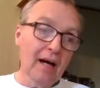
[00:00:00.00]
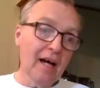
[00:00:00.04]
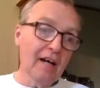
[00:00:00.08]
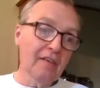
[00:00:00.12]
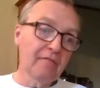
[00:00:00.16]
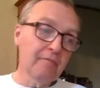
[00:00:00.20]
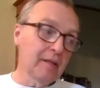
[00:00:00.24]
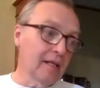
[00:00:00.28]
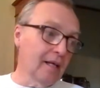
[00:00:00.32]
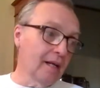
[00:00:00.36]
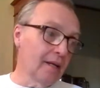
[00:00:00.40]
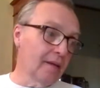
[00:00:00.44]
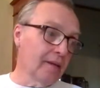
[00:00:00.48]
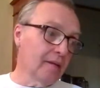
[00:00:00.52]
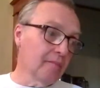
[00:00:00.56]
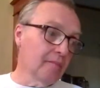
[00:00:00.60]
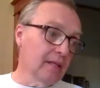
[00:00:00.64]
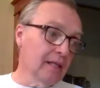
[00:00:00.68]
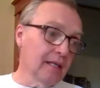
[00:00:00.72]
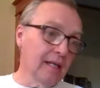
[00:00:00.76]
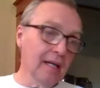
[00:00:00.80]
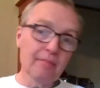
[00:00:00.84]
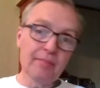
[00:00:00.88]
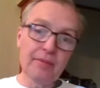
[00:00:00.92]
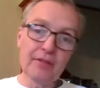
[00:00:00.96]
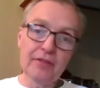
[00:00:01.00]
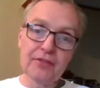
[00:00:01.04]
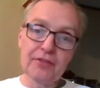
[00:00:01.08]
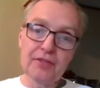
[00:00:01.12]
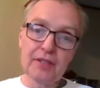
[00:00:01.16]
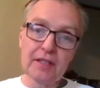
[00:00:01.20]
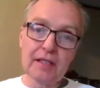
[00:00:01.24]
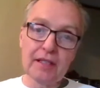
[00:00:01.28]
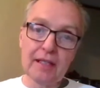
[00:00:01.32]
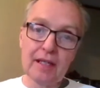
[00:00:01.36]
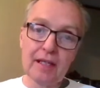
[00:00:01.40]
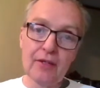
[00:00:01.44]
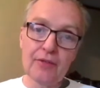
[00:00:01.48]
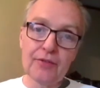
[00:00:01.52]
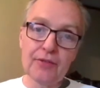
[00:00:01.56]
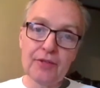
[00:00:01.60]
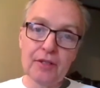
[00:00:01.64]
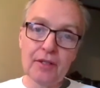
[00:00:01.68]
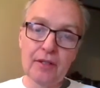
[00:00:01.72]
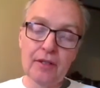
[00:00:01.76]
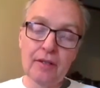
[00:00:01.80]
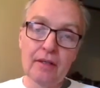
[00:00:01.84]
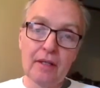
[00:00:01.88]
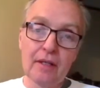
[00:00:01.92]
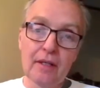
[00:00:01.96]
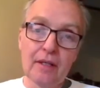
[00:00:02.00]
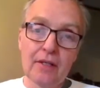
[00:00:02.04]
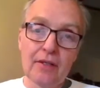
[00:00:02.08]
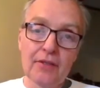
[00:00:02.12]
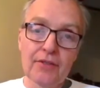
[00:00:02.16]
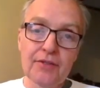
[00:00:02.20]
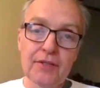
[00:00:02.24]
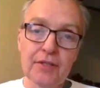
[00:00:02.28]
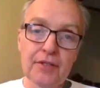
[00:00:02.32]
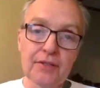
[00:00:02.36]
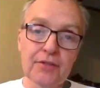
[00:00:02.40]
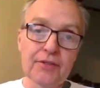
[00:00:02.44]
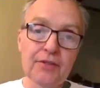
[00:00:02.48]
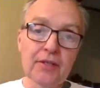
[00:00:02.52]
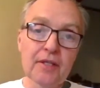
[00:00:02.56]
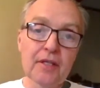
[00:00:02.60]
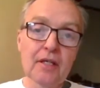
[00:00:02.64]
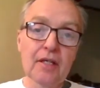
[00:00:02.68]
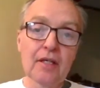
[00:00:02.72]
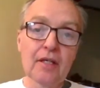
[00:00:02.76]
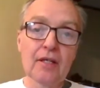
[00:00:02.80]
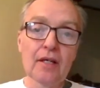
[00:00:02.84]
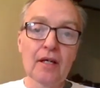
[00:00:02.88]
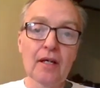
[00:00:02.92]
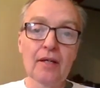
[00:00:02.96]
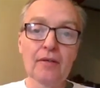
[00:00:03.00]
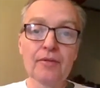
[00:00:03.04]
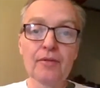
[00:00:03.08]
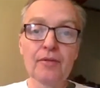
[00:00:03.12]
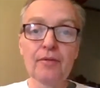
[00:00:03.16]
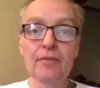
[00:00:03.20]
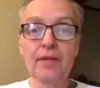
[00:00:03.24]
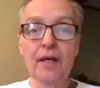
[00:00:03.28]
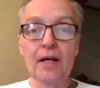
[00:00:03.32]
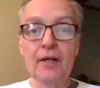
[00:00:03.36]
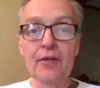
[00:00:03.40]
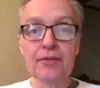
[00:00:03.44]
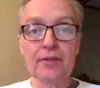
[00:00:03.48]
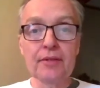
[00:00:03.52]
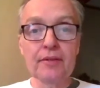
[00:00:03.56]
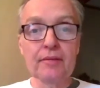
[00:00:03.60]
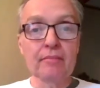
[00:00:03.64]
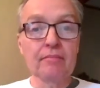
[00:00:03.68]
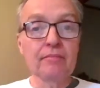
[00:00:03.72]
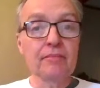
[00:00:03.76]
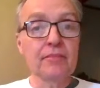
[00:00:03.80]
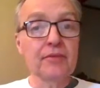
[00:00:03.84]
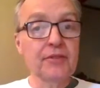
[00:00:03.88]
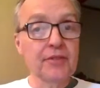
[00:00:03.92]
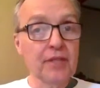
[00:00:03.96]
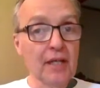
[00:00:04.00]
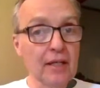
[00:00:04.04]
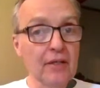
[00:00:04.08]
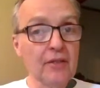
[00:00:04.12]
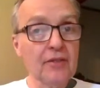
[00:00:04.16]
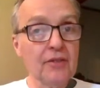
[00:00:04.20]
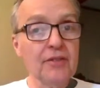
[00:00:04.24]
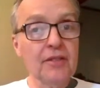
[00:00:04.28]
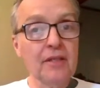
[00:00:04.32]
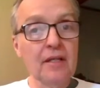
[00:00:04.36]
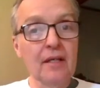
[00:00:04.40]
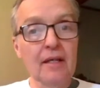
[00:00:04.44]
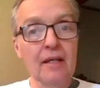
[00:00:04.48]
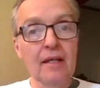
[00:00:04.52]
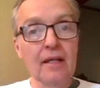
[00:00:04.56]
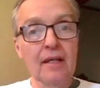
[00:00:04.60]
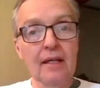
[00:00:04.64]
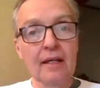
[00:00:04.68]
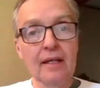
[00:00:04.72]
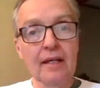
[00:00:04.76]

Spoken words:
I've been on the Minneapolis City Council since 2006,